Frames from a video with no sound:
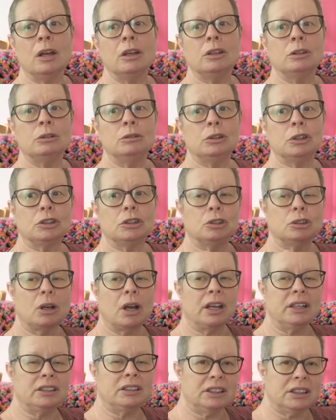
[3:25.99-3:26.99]
You just
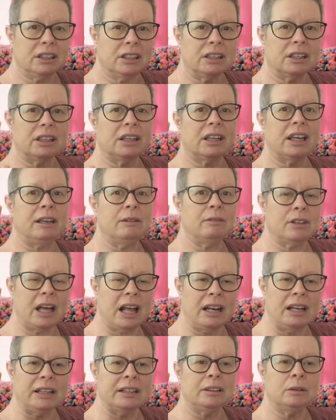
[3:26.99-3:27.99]
try to keep
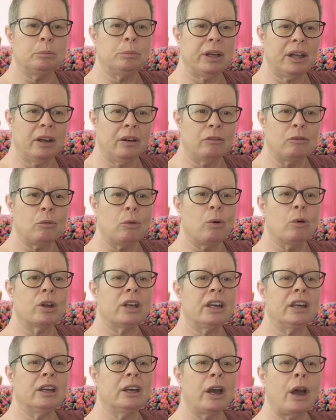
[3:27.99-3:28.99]
that little bit of
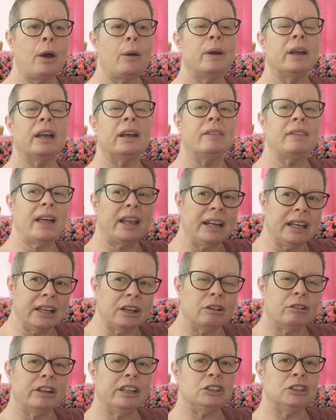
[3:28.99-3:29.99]
walking going, and then
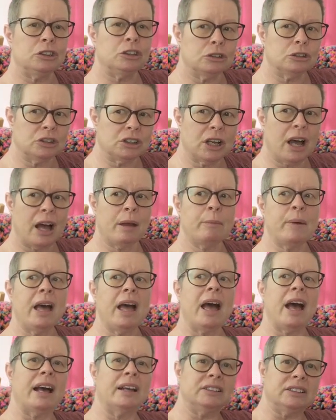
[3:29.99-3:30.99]
increase your time
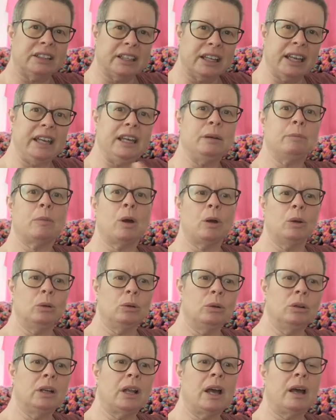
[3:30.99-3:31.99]
as the
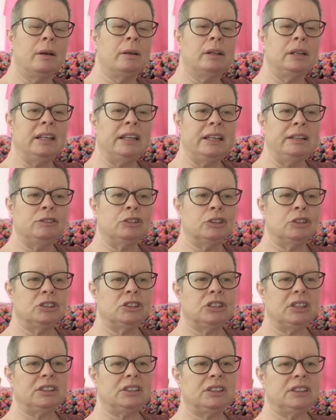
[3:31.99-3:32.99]
chemo leaves your
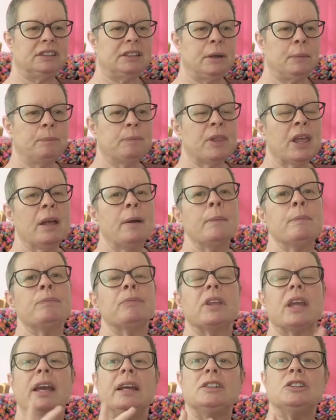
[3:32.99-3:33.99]
system.
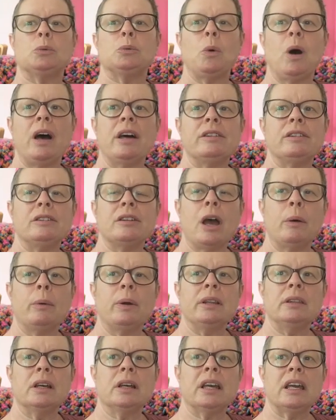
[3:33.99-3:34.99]
It's worth
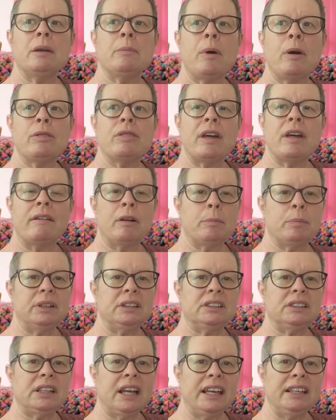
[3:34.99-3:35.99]
knowing that
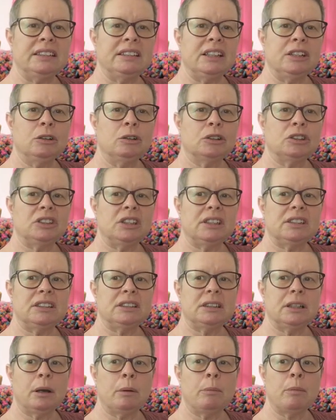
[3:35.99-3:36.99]
chemotherapy stays in your
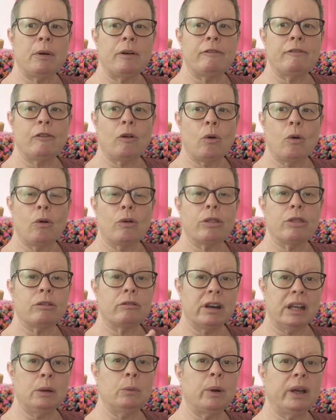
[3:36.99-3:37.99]
system for
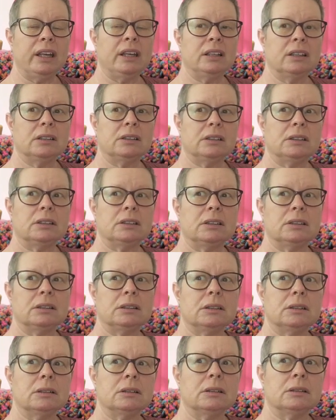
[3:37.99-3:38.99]
3 weeks.
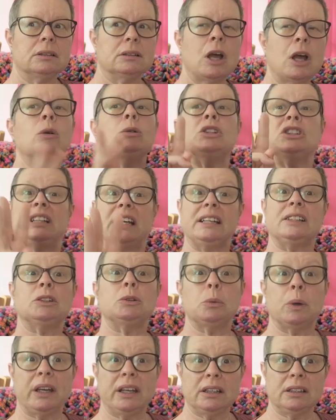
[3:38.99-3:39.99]
No,
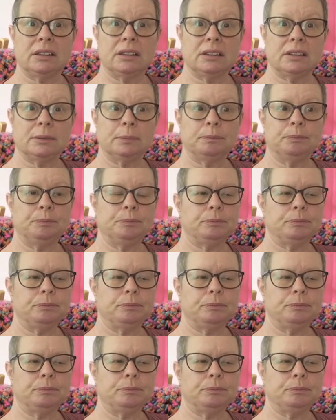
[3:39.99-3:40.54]
6 weeks.